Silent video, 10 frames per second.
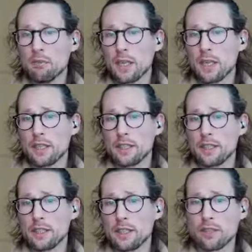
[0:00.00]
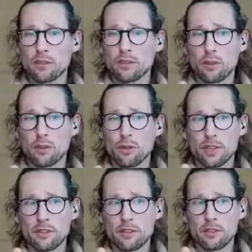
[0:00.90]
but it's good to
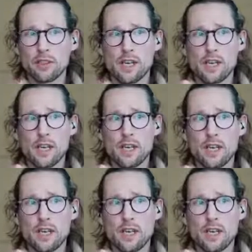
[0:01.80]
already today,